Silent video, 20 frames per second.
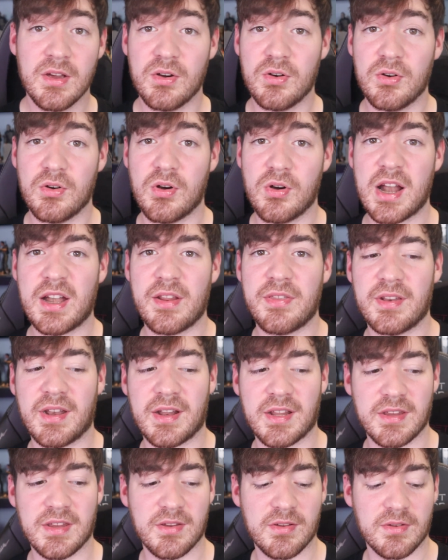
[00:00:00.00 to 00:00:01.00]
or anything
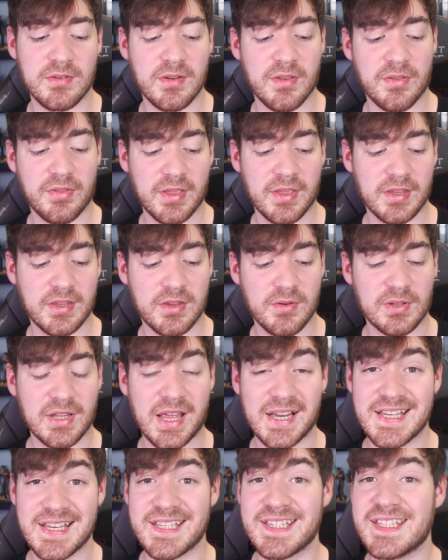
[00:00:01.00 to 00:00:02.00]
that you think you'd
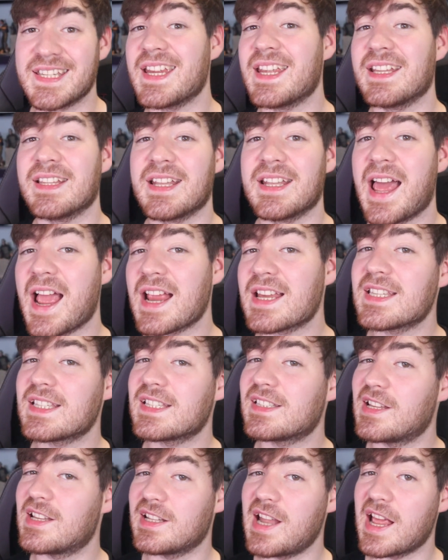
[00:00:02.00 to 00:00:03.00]
like to see in the
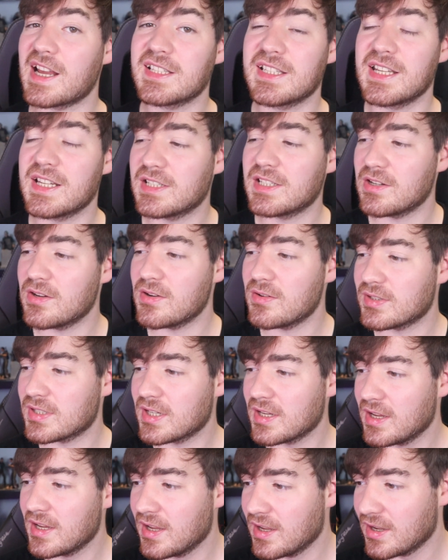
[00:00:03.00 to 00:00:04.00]
next issues,
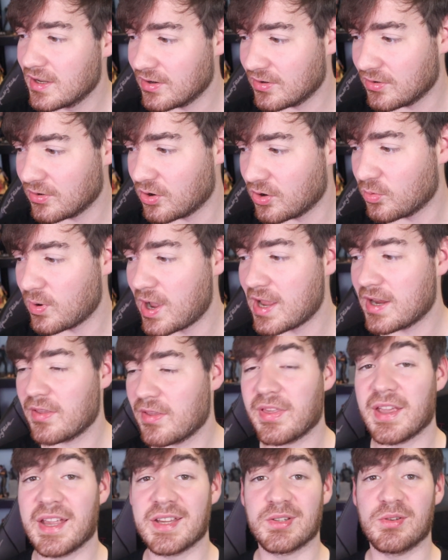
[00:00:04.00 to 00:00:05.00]
or where you
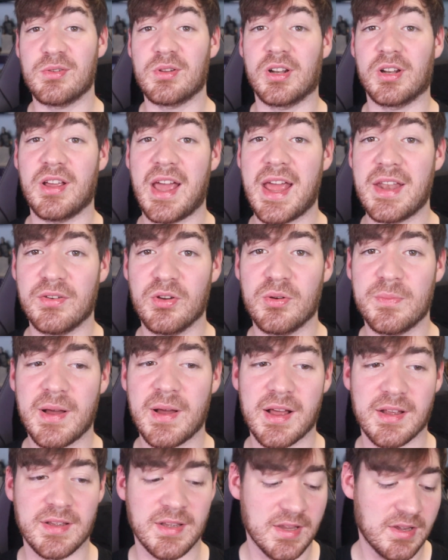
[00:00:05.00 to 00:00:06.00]
think it's all going to end up
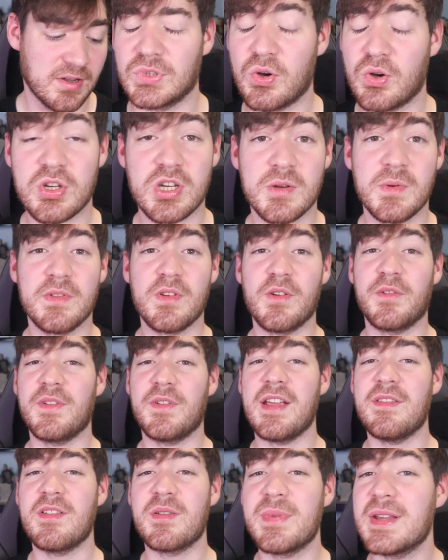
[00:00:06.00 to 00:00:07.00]
at, or some of your
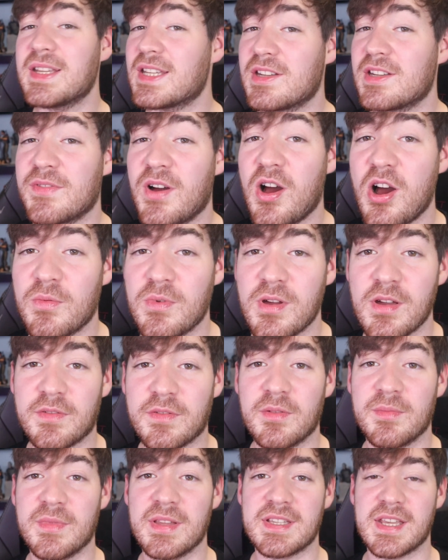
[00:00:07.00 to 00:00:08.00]
favourite pieces of artwork
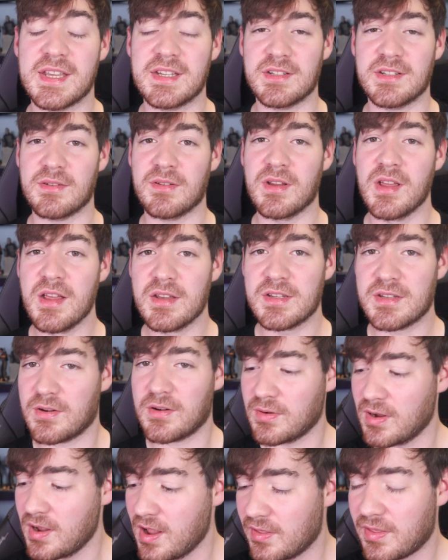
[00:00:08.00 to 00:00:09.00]
from this issue.
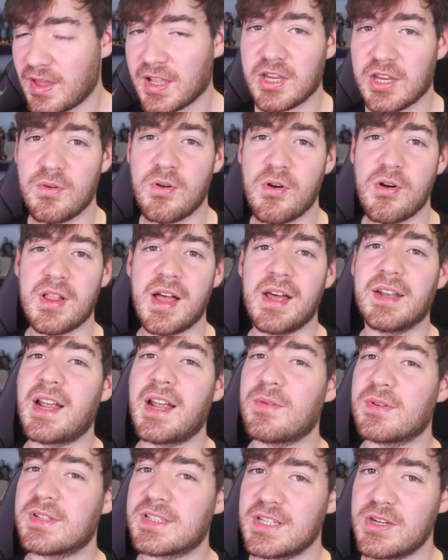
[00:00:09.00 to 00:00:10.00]
So thank you all, and
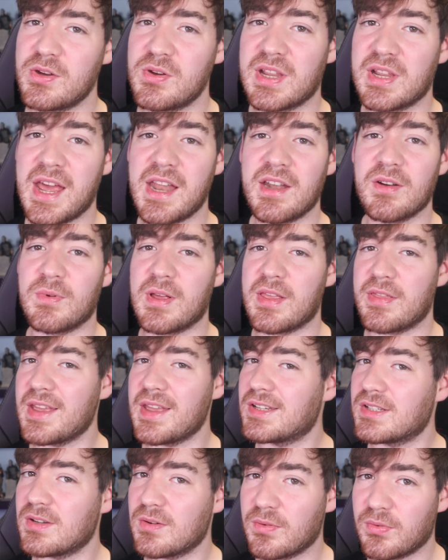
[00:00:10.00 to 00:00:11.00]
I will see you again with
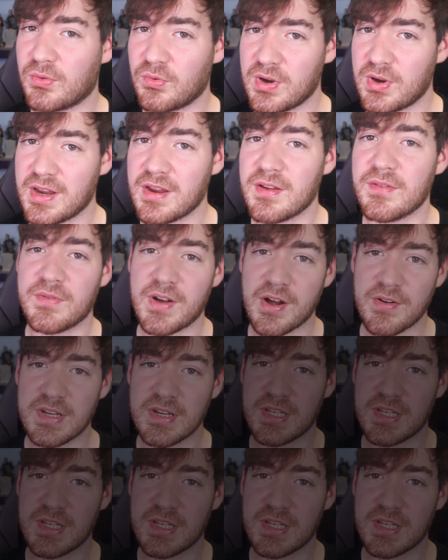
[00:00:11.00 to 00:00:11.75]
issue 3 very